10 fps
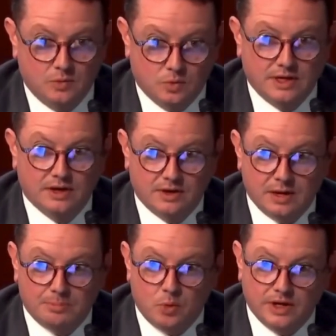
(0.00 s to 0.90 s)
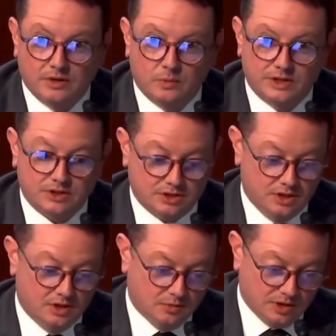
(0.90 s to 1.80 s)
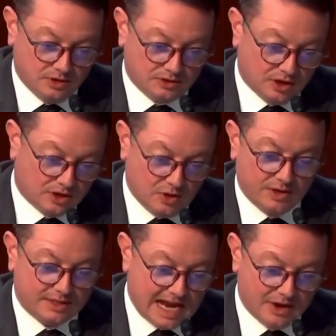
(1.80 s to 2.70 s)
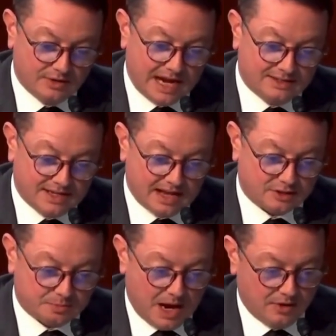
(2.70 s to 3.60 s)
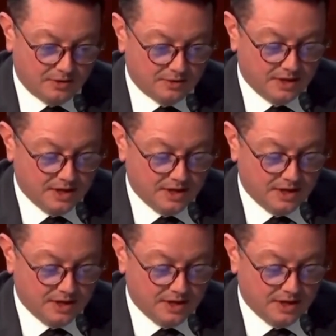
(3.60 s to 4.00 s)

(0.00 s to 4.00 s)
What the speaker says: We're nearing a point in which we're going to start going down a debt spiral.